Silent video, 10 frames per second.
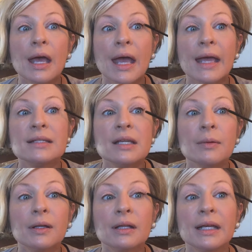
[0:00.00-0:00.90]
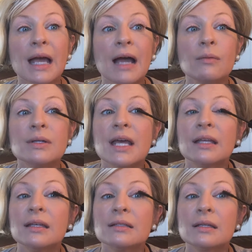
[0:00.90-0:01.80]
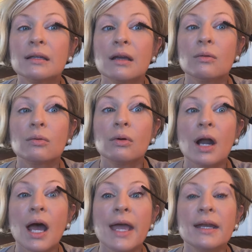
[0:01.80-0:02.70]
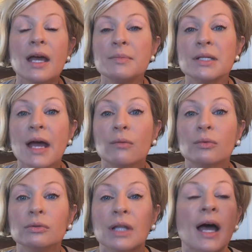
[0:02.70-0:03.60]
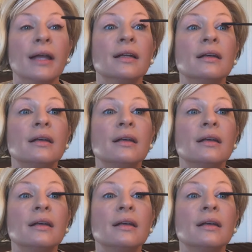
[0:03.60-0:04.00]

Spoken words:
And typically I would take this and go right up to that root line,